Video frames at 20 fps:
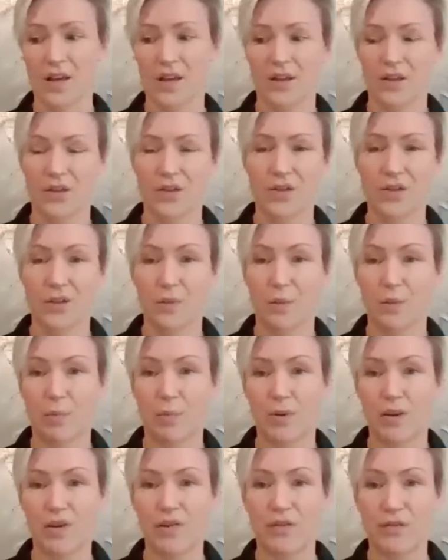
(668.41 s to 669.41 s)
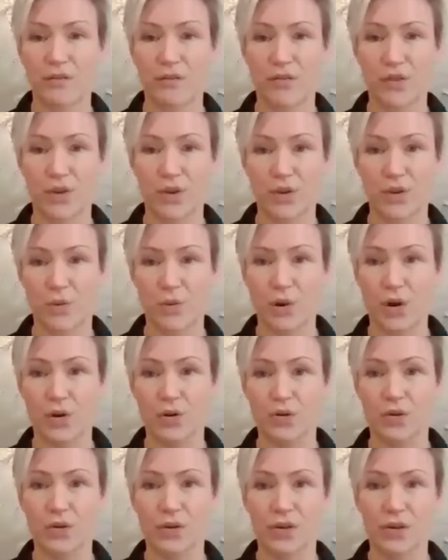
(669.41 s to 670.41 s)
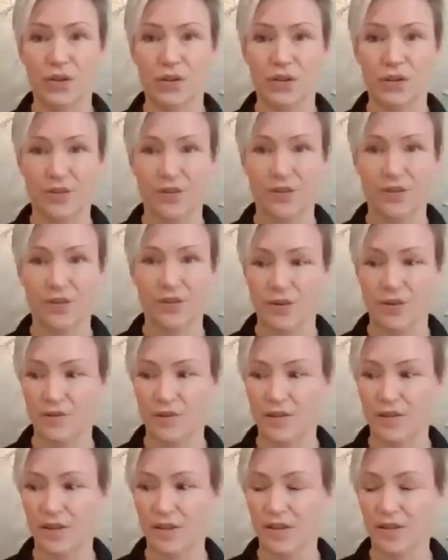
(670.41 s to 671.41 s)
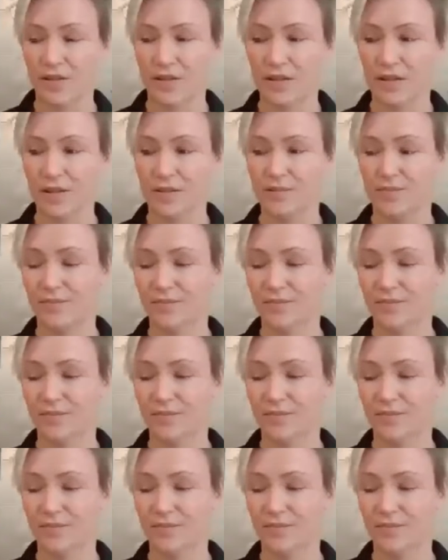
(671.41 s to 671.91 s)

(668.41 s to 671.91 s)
Just a brief view on ketosis.